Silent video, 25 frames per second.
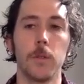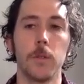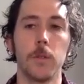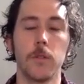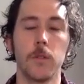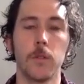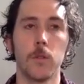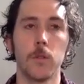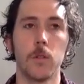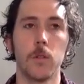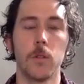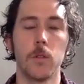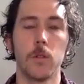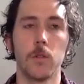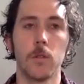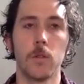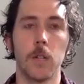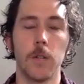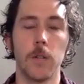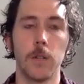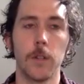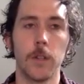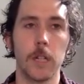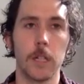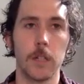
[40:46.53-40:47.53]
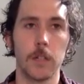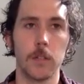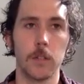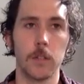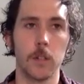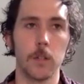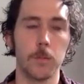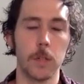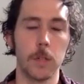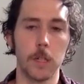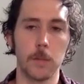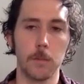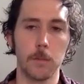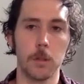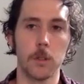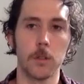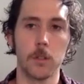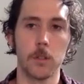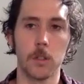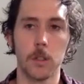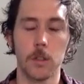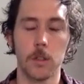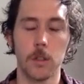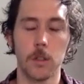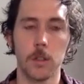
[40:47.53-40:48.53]
until everything started being
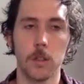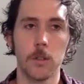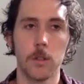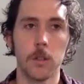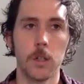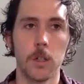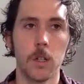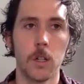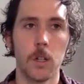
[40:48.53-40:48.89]
pushed into